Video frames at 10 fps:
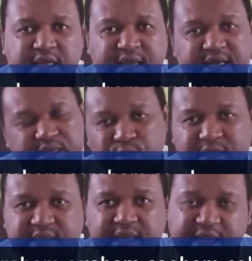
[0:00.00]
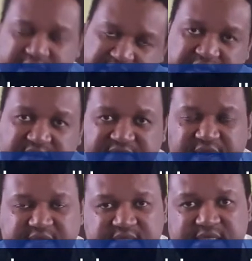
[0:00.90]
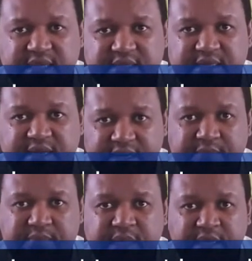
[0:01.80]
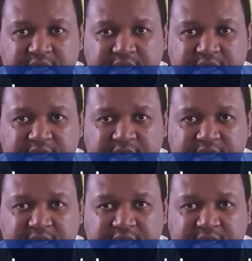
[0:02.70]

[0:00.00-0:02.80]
And he went there and sacrificed that ram.